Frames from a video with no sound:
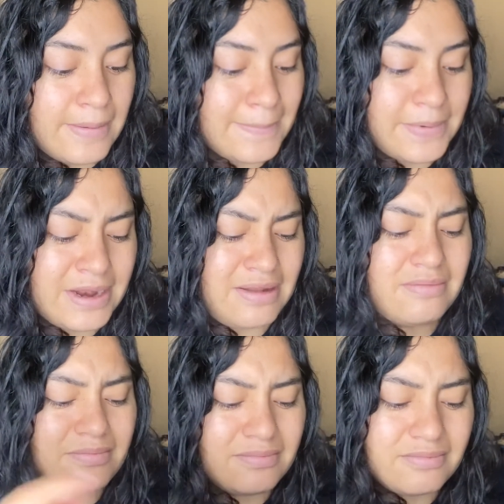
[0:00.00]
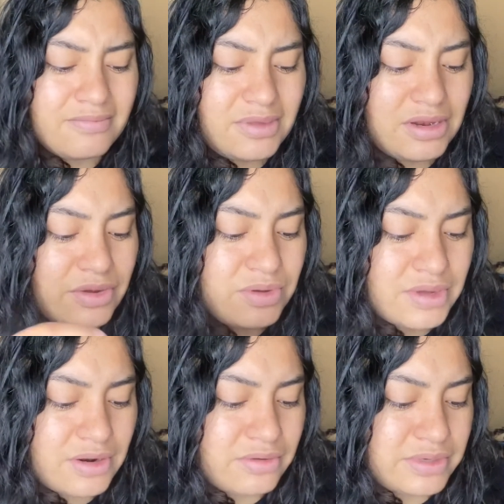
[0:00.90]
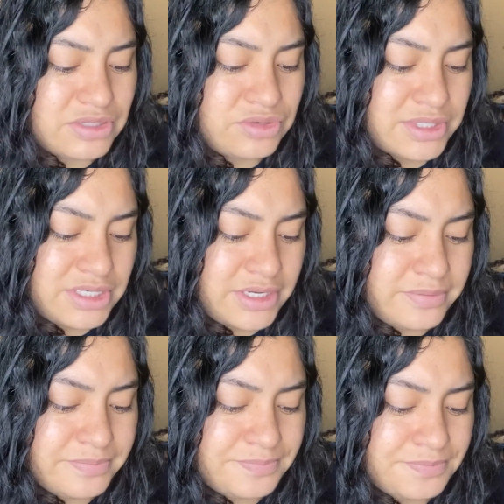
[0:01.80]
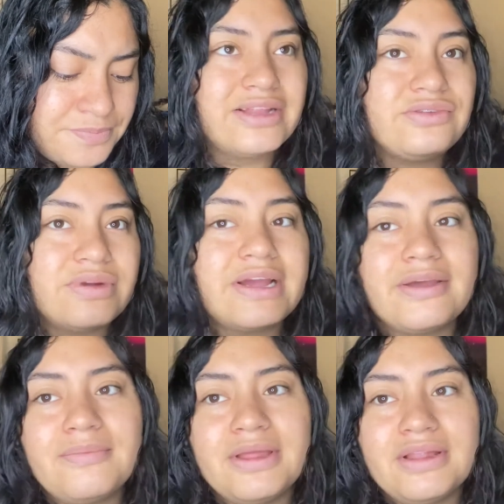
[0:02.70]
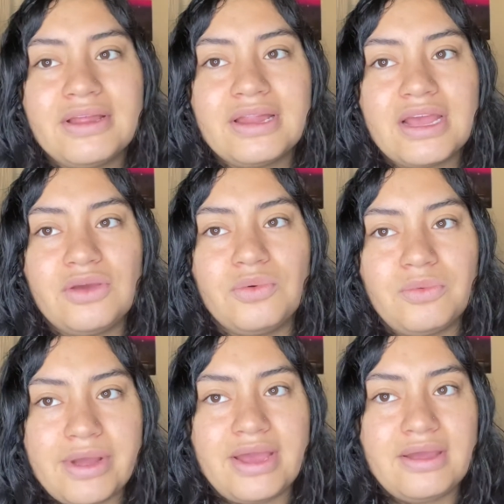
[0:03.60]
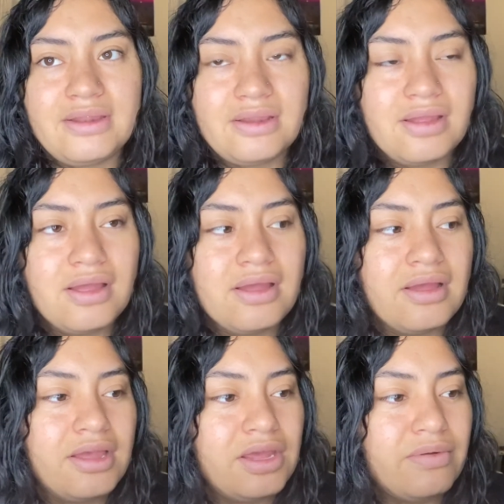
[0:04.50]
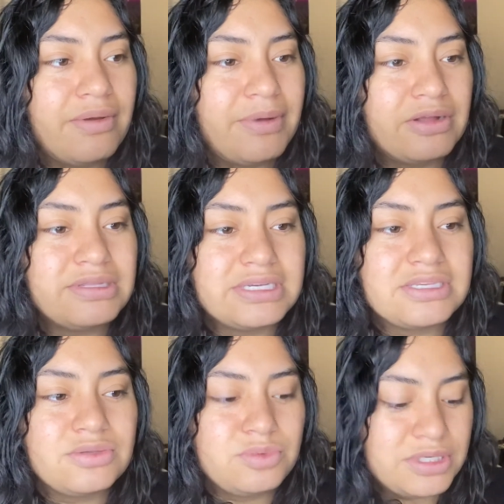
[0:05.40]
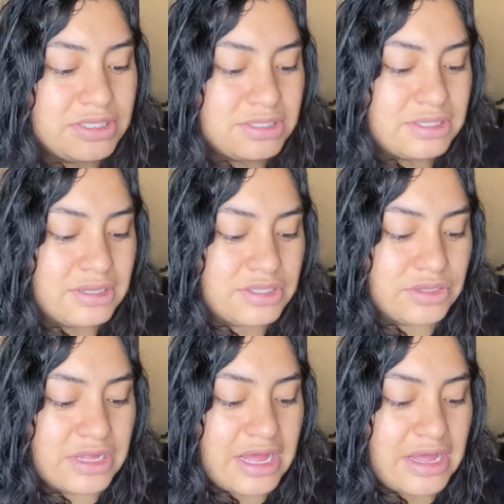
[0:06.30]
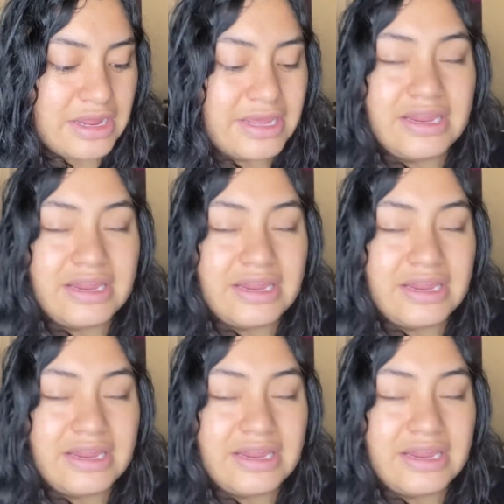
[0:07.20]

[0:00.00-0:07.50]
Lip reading: But you know, you can always switch it. It's recommended that you wait, you know, about 6 weeks so that it